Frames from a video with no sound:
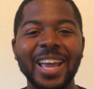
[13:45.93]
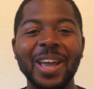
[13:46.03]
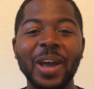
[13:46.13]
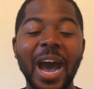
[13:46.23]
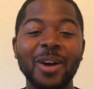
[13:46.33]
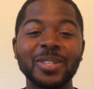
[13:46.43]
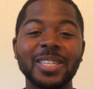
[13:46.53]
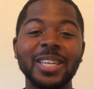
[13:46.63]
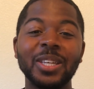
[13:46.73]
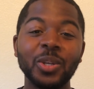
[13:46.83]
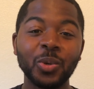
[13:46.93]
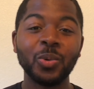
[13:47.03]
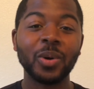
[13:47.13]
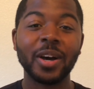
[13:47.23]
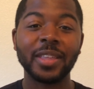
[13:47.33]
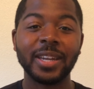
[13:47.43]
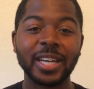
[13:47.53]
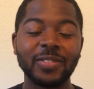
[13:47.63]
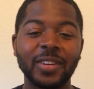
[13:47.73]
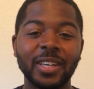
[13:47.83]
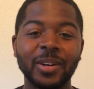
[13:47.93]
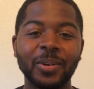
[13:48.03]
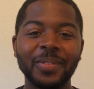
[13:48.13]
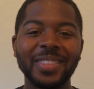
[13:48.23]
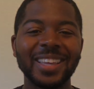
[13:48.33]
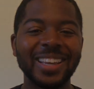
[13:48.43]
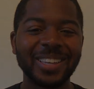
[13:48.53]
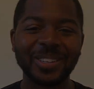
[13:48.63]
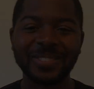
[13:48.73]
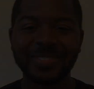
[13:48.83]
and I'll see you on the next video. Thank you.